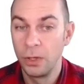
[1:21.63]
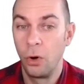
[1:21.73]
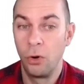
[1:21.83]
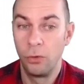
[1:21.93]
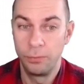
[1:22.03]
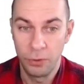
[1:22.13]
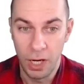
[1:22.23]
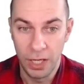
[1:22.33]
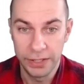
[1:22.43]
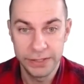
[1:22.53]
all
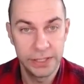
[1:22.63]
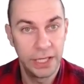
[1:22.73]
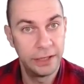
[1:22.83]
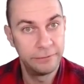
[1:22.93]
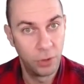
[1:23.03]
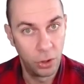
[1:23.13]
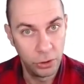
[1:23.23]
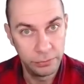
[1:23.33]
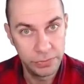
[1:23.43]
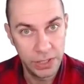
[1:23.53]
price and
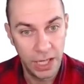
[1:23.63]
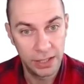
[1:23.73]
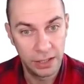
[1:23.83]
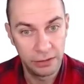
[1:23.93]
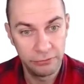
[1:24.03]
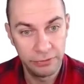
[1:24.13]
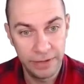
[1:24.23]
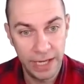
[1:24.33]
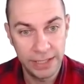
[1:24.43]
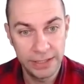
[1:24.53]
volume data are
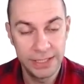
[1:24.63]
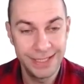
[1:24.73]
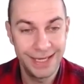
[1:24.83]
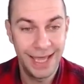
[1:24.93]
reflected,